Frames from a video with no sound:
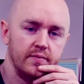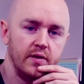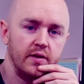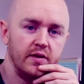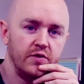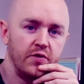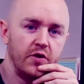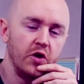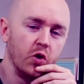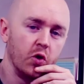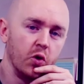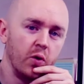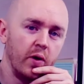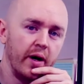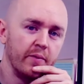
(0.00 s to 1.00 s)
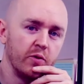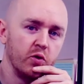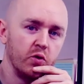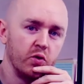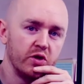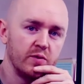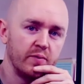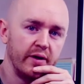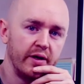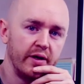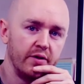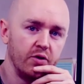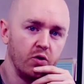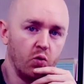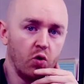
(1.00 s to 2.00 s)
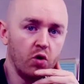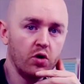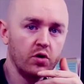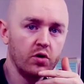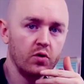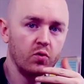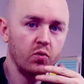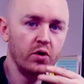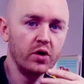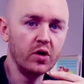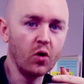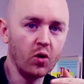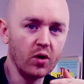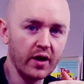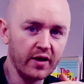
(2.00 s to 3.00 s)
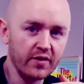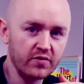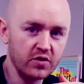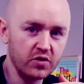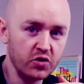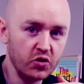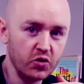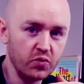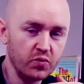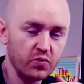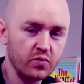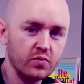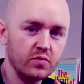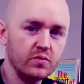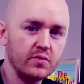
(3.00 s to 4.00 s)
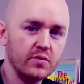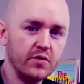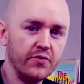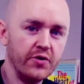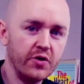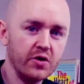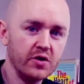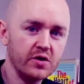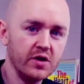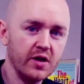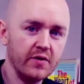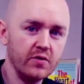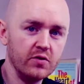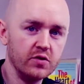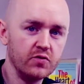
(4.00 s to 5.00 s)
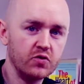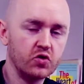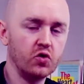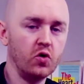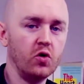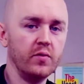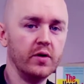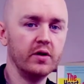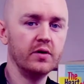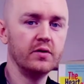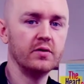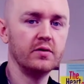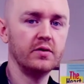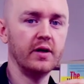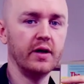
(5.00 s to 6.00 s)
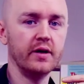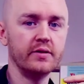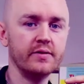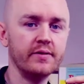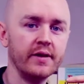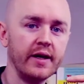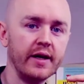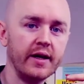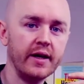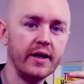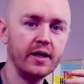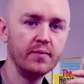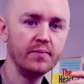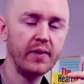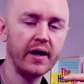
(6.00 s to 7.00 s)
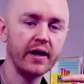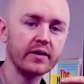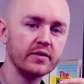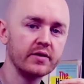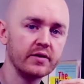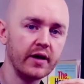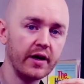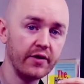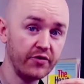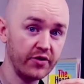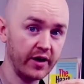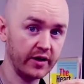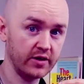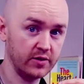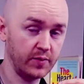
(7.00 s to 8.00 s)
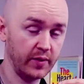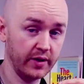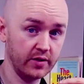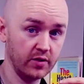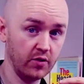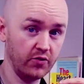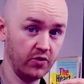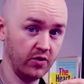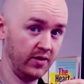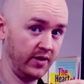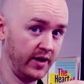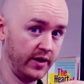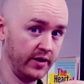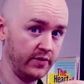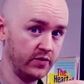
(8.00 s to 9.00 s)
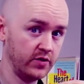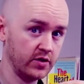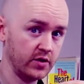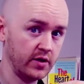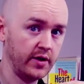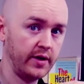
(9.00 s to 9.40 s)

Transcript: In this video, I'm going to explain the work we all have to do, the various levels of trauma that impact every aspect of our lives